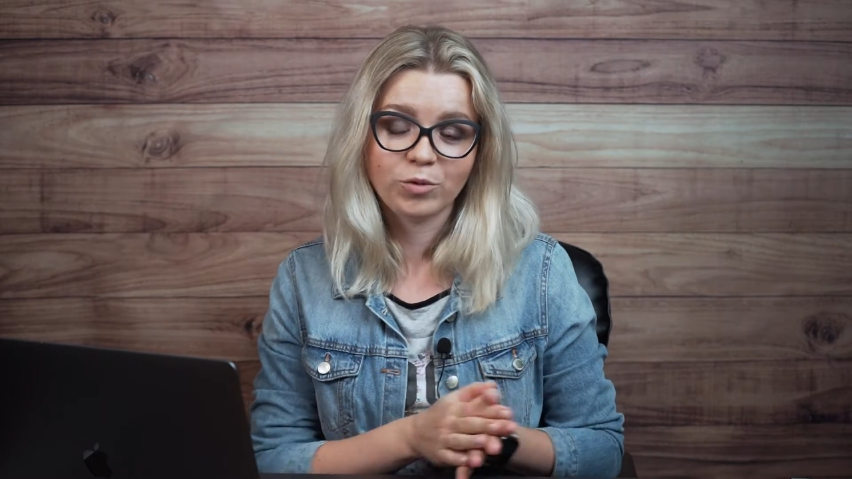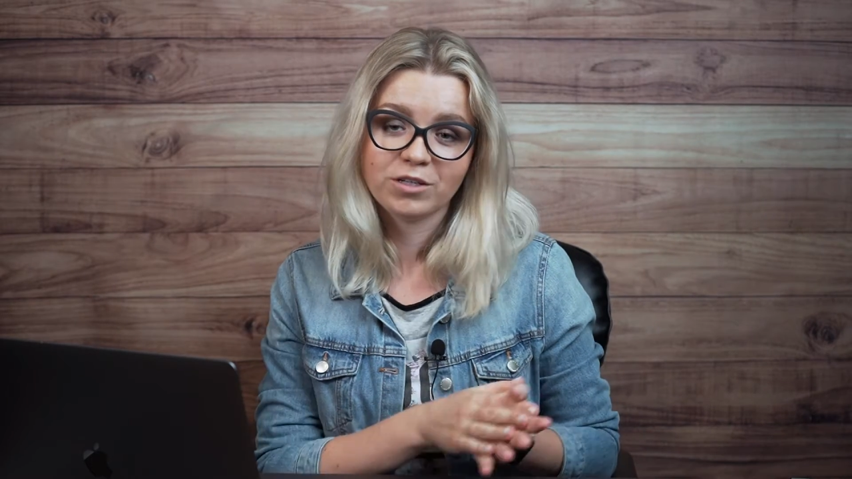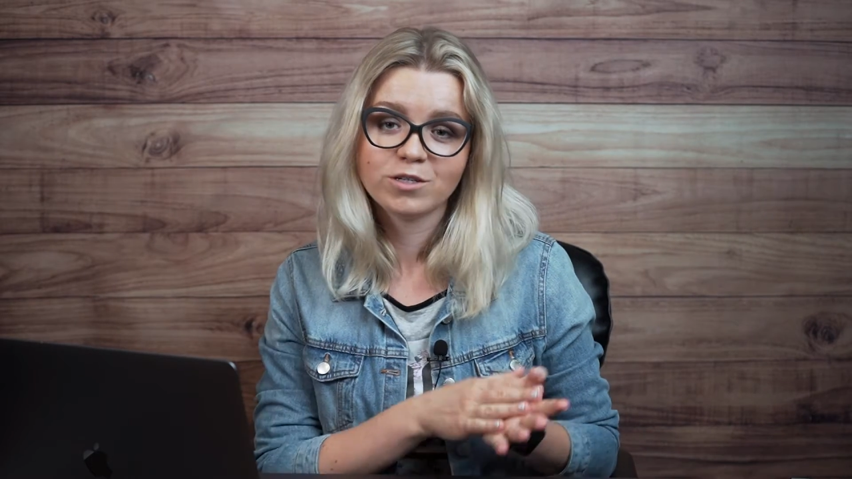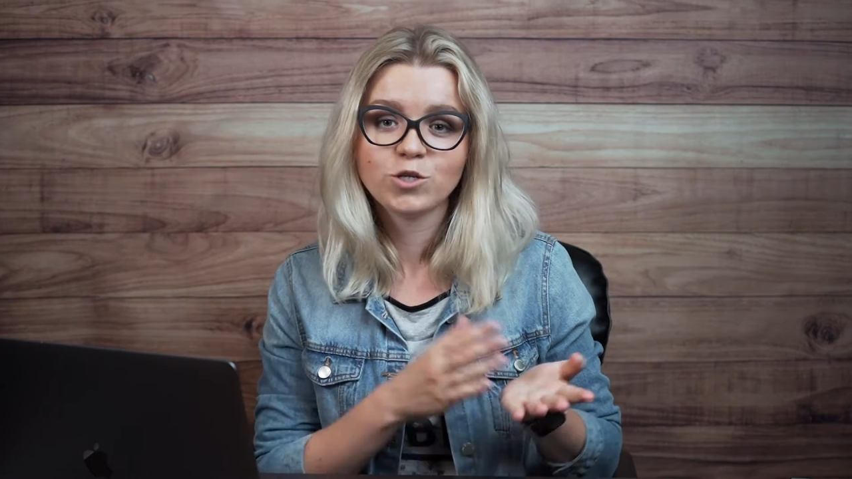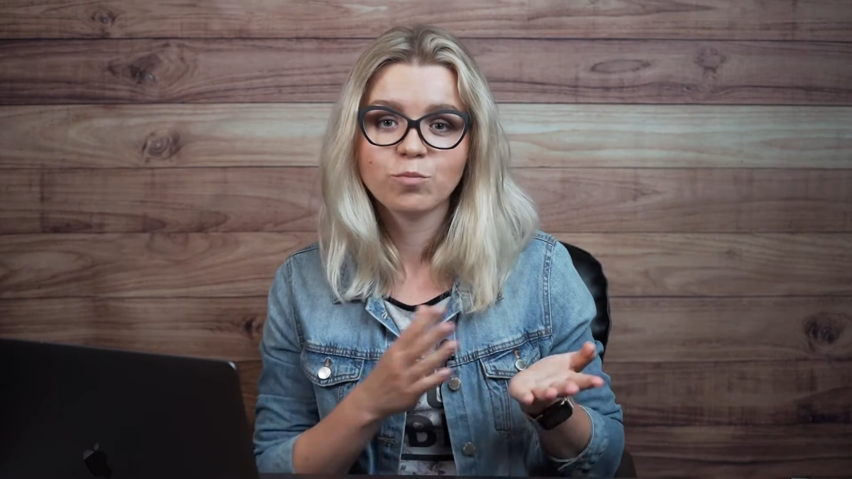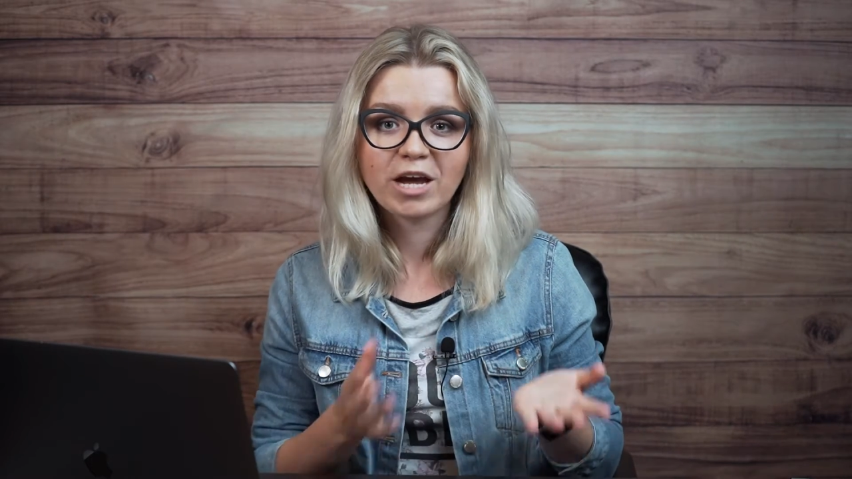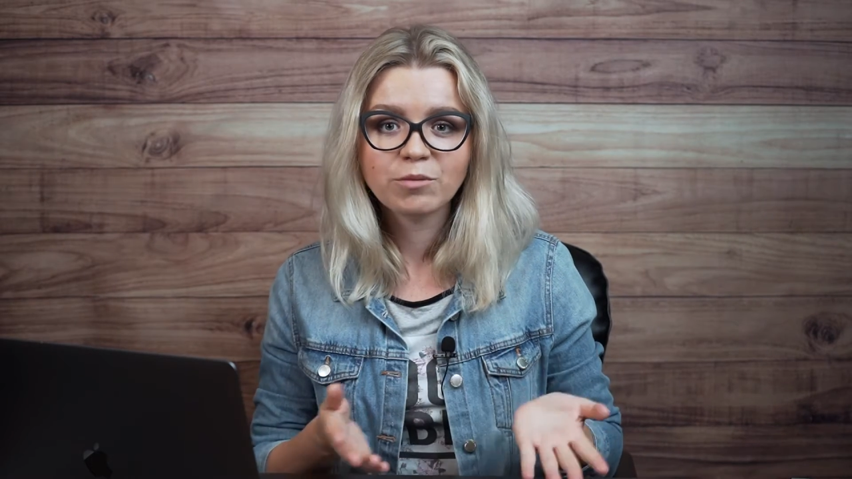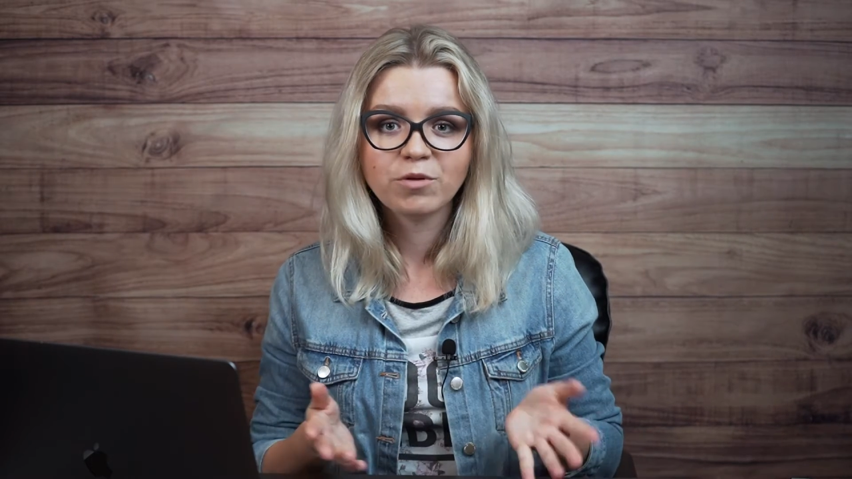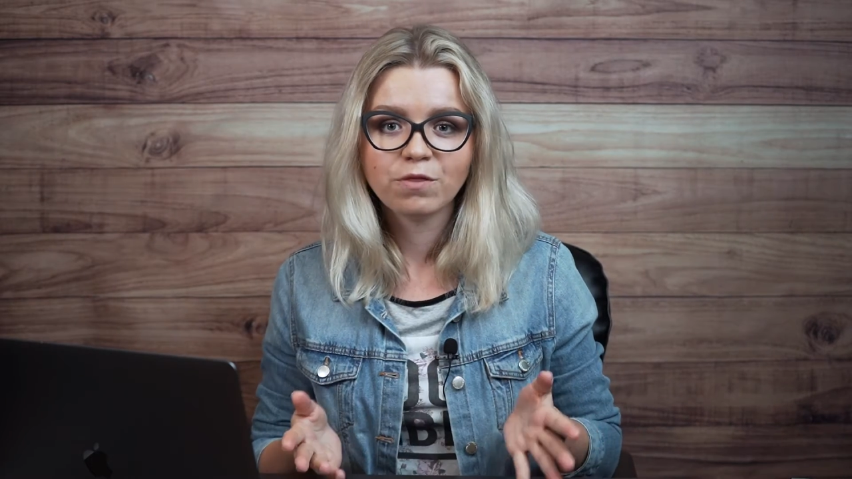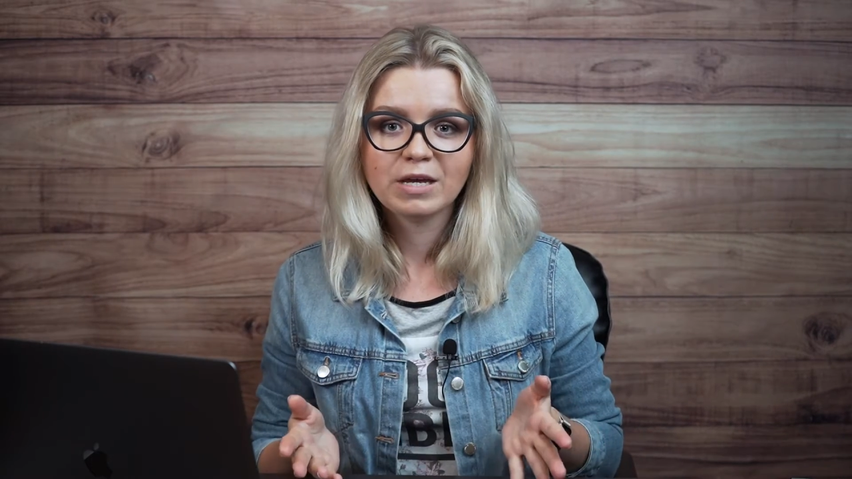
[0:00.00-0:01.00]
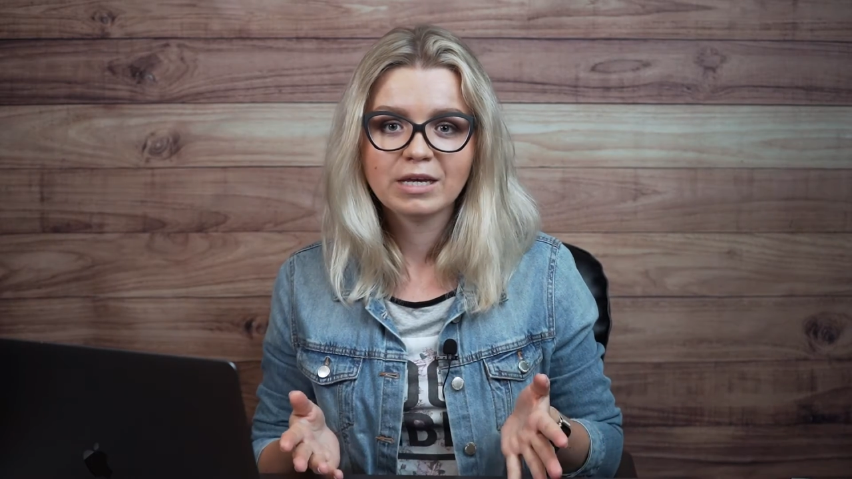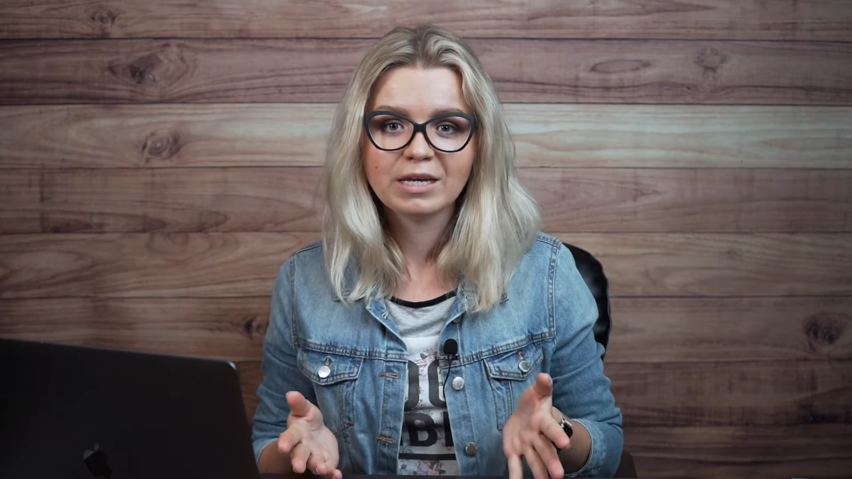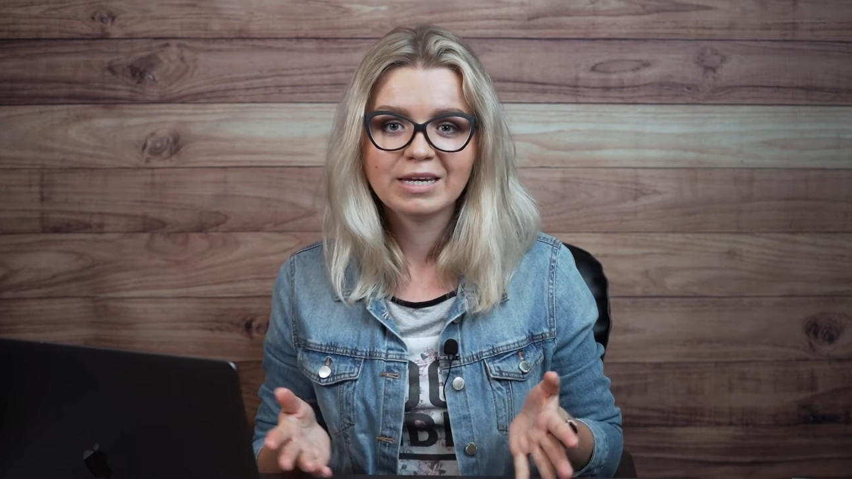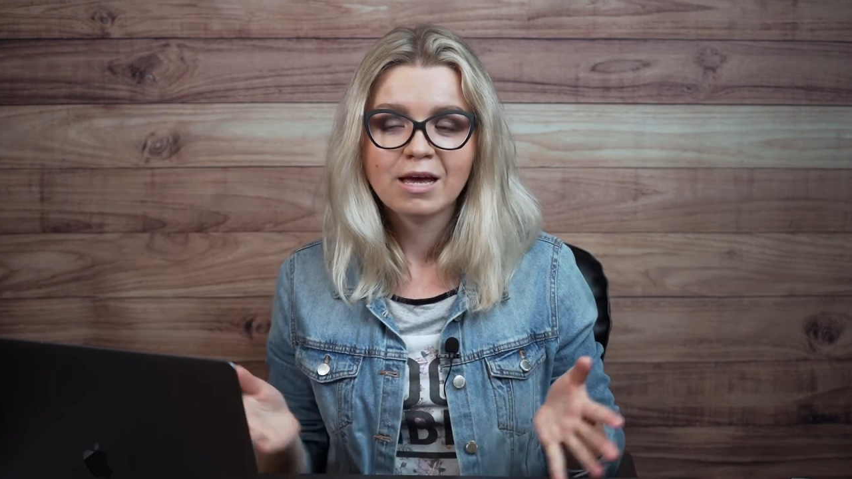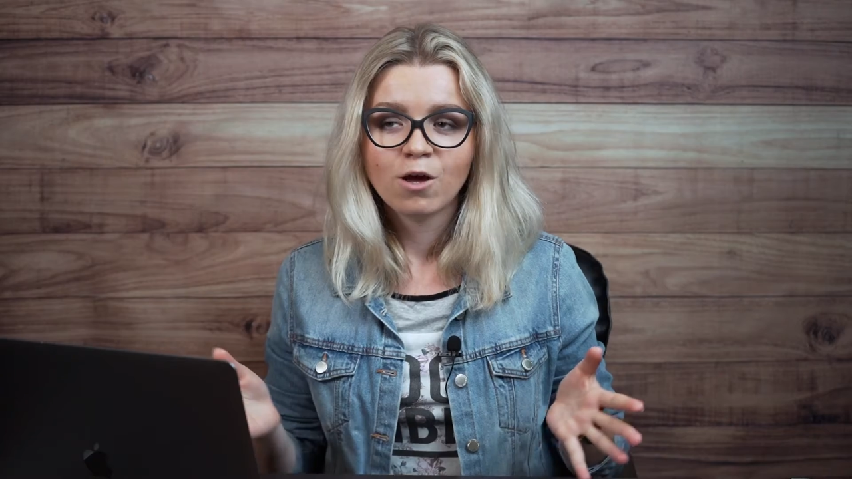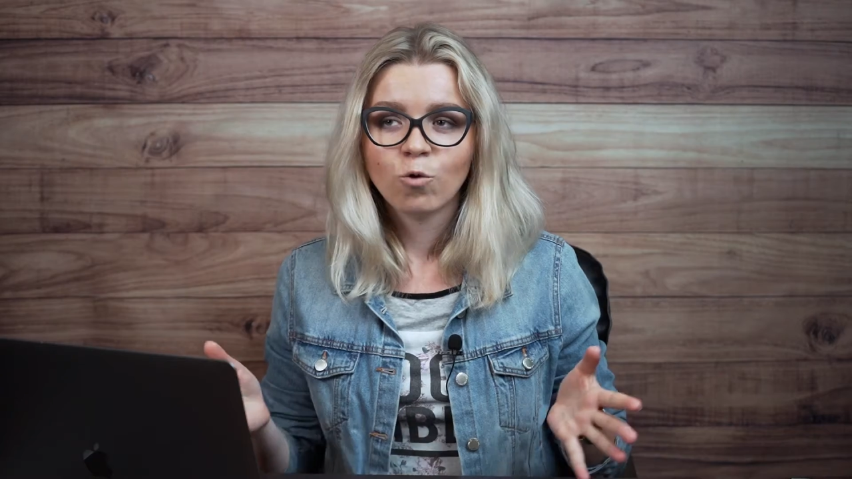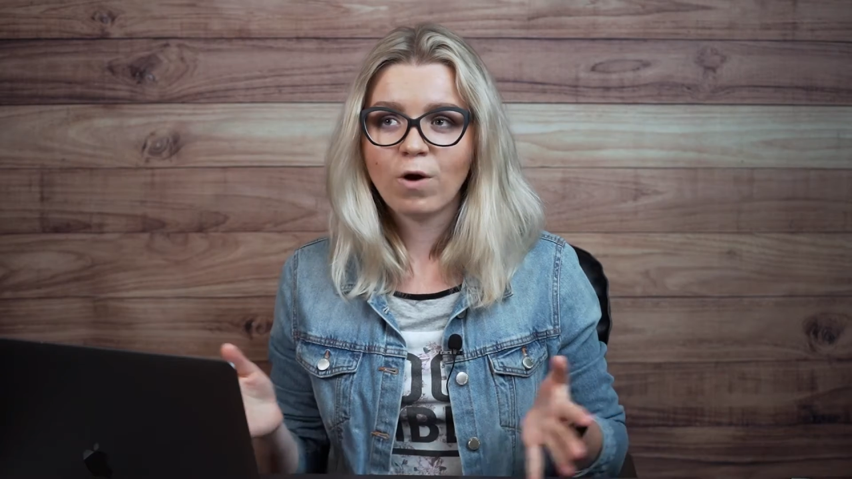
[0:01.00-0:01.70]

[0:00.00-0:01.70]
because you might be thinking,